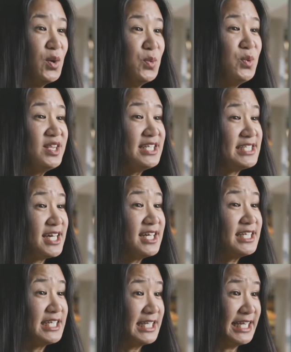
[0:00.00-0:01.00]
With the
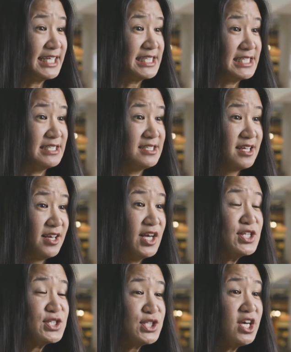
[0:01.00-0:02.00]
data collected,
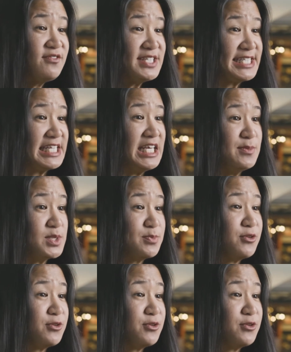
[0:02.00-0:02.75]
service teams